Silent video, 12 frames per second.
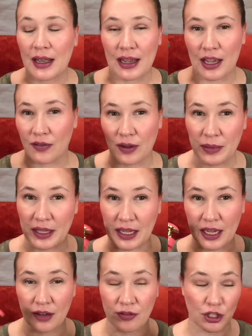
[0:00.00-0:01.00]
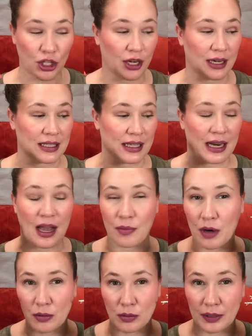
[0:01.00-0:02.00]
If I'm thinking of a cherry scent, I'm
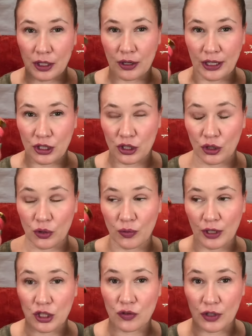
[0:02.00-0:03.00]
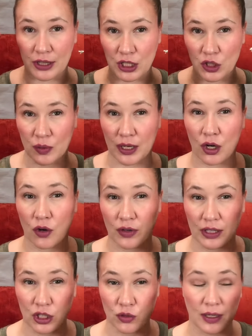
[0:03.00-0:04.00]
probably going to reach for this one over
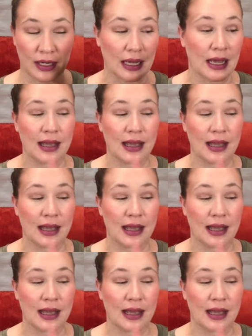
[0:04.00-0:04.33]
this one.